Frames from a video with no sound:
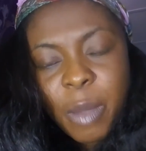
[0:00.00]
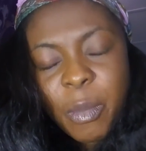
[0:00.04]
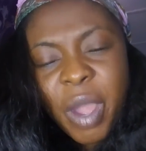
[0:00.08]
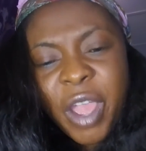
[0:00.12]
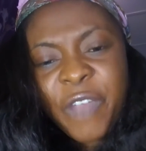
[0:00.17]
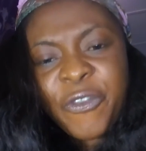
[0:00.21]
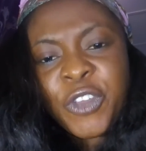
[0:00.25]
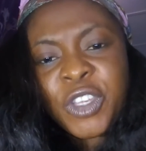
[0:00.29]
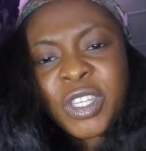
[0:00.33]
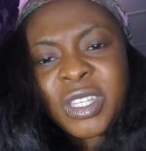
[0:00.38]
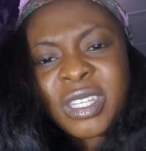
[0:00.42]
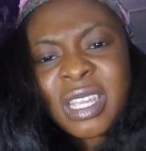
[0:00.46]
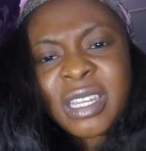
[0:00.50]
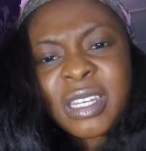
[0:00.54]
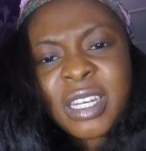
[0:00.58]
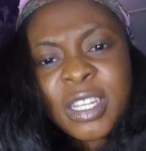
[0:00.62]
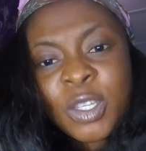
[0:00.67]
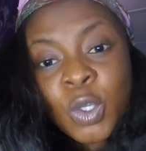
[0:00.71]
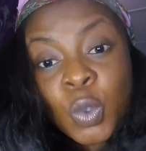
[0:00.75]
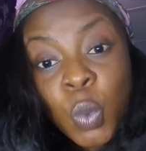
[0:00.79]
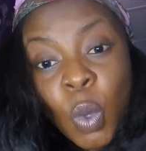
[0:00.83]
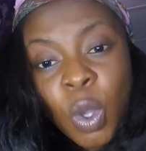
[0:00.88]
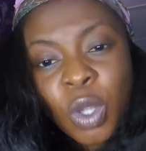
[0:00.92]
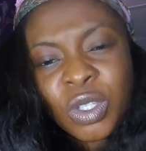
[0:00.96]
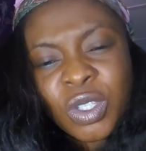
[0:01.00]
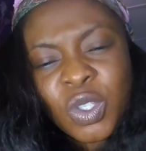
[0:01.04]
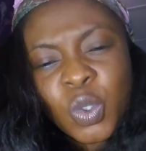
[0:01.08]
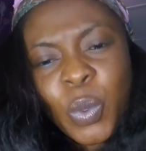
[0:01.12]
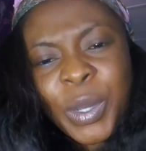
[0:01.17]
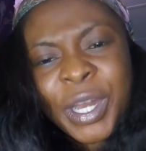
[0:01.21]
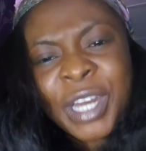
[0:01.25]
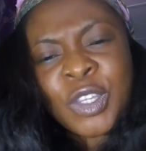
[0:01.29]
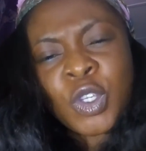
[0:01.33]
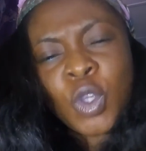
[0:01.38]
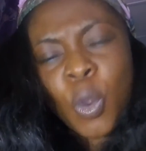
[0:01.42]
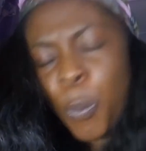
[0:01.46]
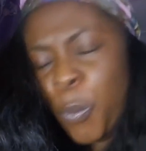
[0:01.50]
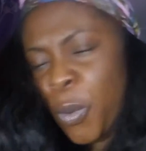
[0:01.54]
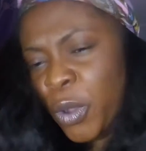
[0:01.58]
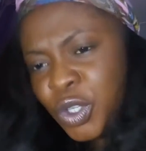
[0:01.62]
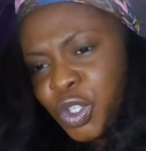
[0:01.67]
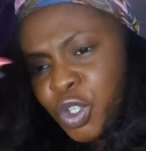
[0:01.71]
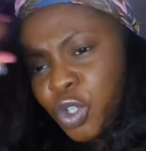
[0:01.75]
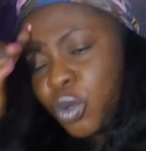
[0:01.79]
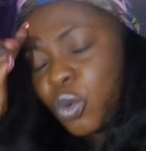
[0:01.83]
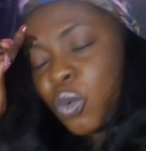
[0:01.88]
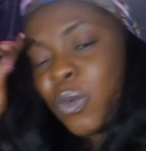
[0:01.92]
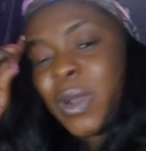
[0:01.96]
But if you see these ones really
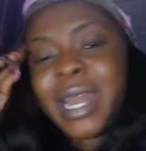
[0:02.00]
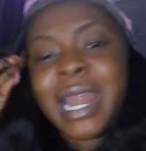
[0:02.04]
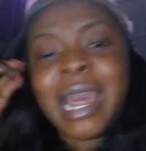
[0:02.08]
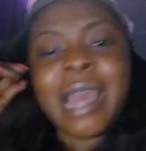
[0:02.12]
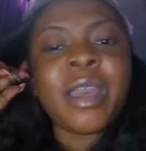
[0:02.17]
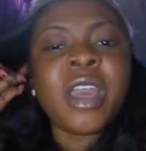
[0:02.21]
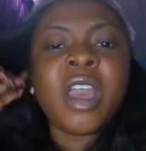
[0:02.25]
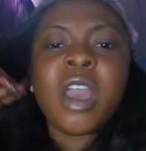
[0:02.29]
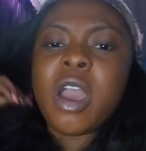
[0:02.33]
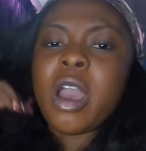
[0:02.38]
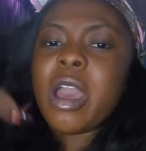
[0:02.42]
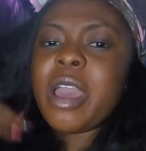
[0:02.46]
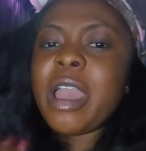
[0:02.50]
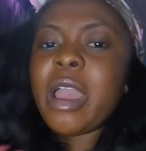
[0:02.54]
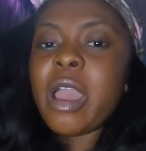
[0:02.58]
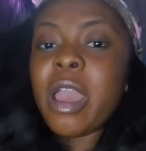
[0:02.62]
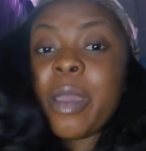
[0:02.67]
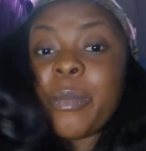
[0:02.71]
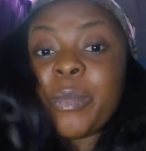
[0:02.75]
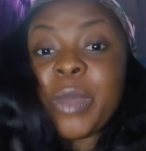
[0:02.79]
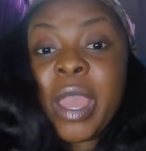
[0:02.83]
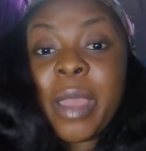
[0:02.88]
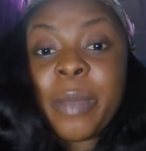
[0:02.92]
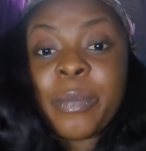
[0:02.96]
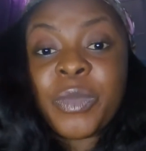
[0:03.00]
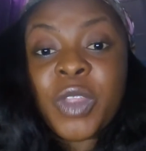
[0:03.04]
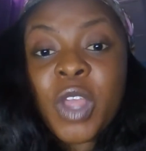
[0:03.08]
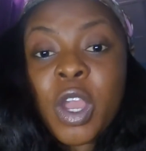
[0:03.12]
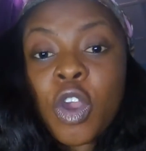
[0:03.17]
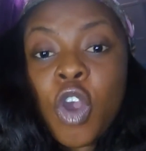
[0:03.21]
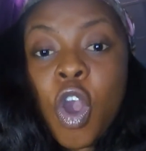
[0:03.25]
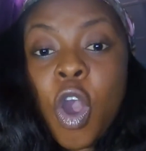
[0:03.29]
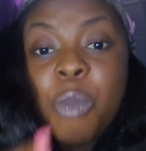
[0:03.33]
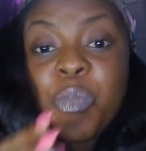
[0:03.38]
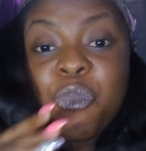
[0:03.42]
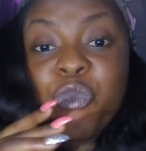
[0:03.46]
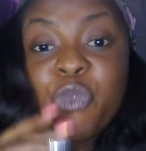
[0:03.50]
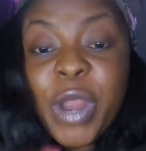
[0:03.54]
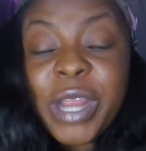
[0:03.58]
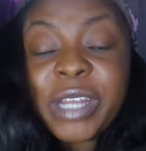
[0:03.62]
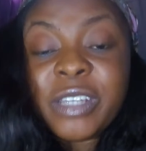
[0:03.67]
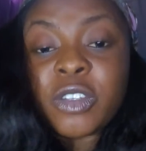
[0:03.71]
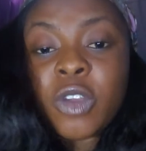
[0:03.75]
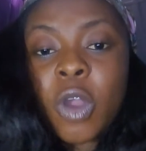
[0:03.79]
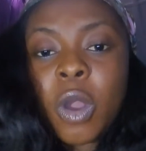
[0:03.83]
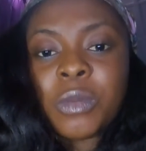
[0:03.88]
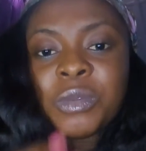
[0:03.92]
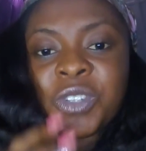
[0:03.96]
support you, whether come
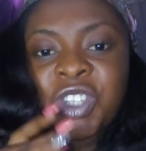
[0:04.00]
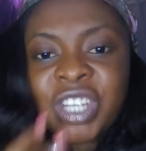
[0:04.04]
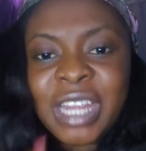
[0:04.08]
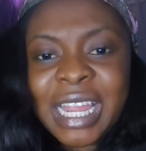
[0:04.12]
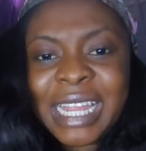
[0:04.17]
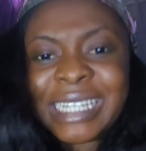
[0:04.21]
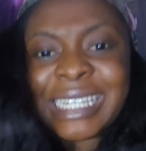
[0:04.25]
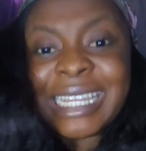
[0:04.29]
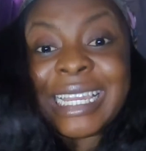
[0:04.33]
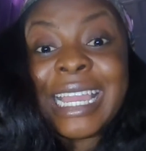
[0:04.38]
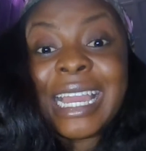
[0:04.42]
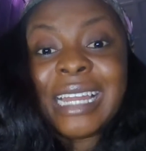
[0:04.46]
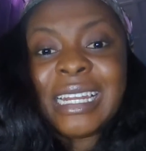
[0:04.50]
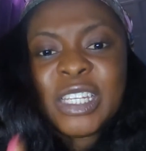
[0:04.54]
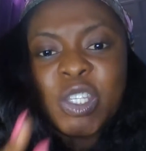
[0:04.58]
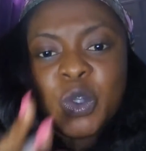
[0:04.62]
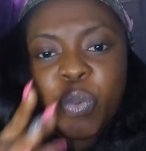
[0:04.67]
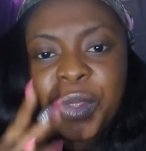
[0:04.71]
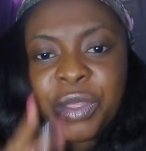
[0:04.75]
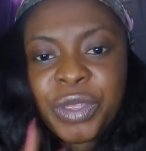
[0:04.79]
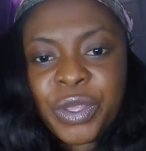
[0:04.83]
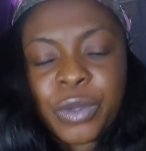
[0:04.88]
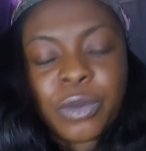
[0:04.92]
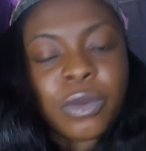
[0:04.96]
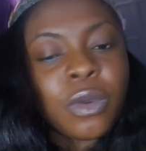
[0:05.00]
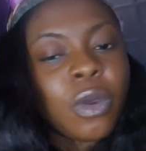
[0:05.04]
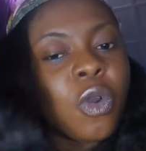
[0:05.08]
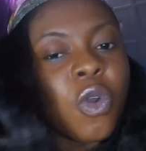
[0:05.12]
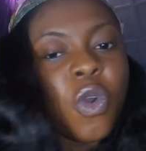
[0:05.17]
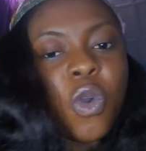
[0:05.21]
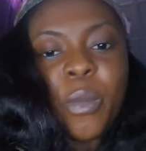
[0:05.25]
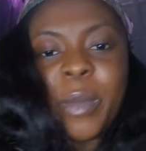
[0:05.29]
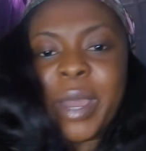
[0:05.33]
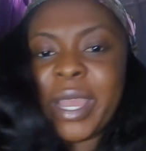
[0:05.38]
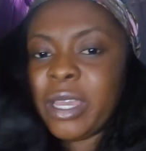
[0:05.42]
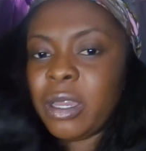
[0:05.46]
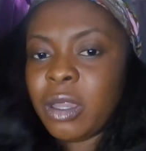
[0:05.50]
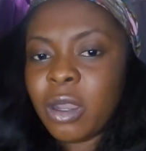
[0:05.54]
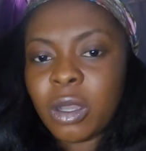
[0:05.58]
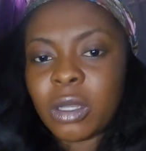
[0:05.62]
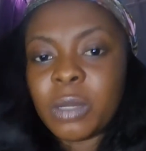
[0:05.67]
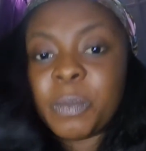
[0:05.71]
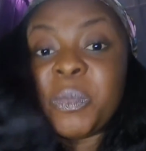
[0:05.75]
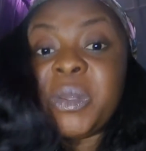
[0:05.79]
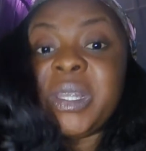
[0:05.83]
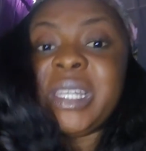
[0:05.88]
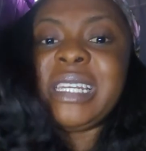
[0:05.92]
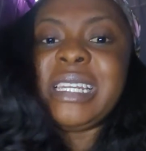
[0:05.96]
rain, come shine, the girl is with you. Oh my
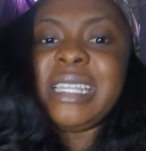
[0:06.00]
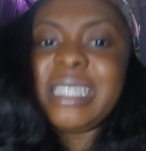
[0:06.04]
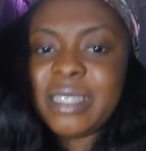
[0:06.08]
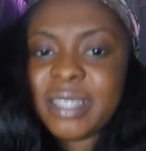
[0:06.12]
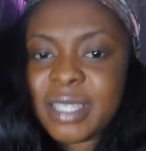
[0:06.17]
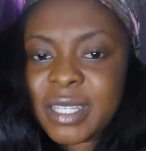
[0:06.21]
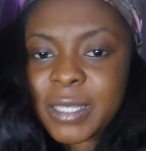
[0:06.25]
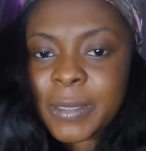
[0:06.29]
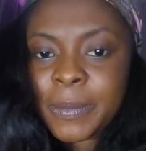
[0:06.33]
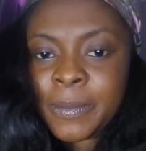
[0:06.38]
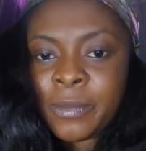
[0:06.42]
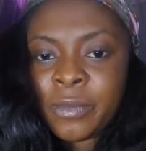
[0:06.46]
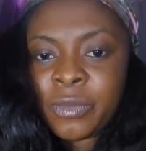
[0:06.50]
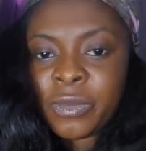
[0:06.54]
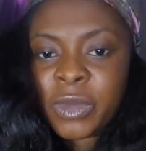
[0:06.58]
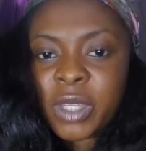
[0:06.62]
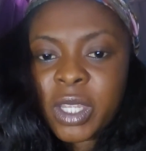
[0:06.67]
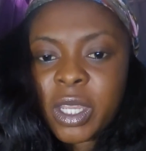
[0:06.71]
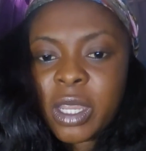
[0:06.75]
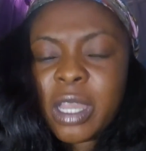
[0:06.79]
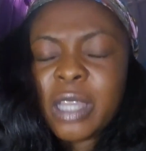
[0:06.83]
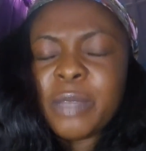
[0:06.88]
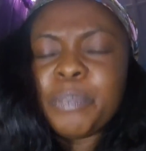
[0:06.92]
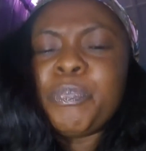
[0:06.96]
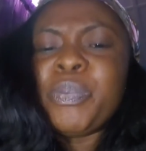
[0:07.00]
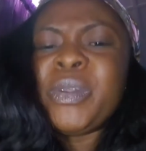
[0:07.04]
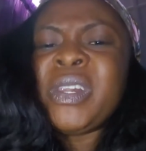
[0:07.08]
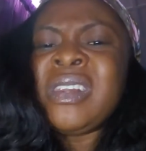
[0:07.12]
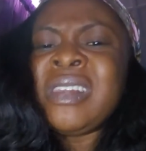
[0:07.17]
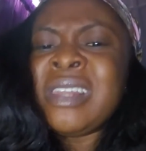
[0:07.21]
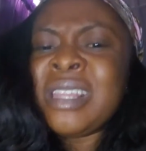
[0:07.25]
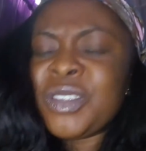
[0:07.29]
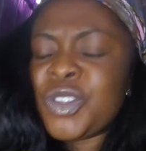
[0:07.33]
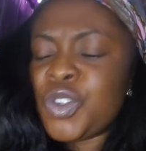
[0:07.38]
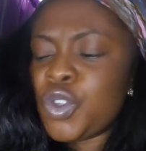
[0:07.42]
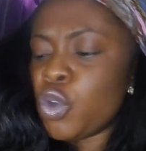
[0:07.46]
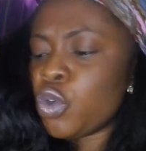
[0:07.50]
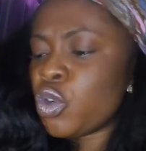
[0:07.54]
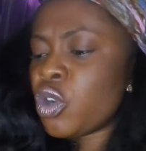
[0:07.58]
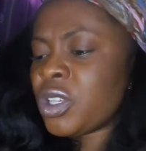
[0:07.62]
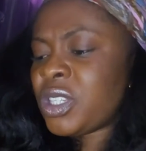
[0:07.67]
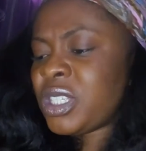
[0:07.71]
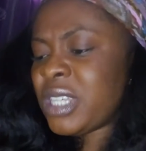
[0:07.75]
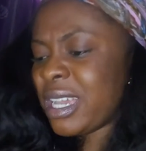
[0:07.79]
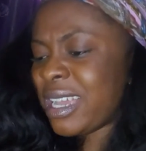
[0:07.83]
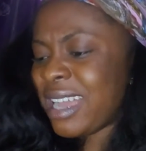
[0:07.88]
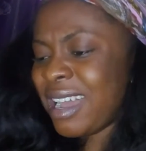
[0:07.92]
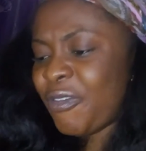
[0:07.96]
God, please do
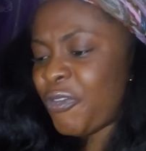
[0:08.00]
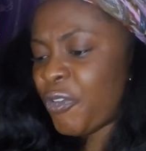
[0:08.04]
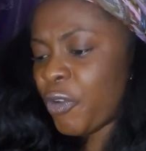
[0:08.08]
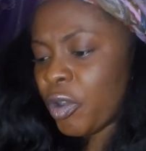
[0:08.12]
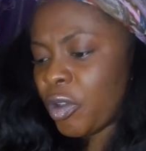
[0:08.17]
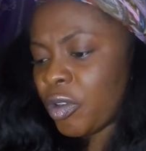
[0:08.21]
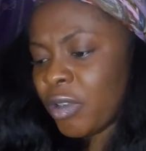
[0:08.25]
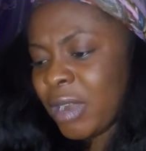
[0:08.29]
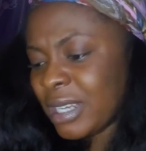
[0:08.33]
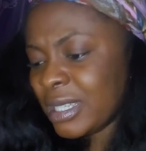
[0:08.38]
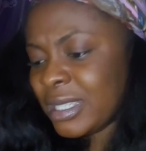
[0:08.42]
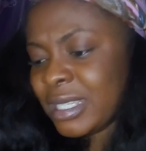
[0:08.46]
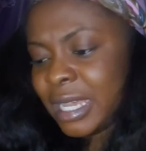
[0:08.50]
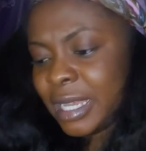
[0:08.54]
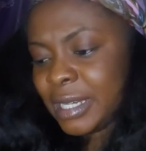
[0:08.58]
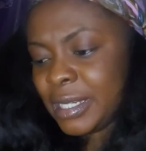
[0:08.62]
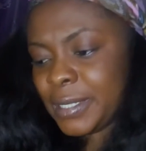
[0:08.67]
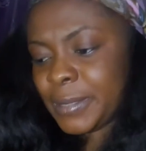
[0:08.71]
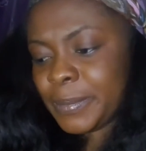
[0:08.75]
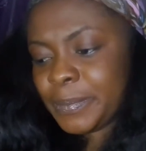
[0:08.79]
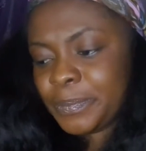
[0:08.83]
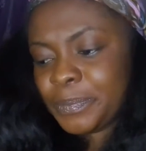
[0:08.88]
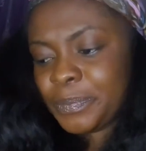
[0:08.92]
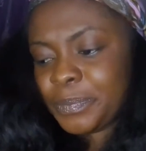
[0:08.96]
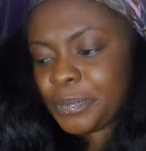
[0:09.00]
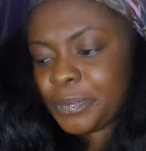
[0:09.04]
not take her for granted.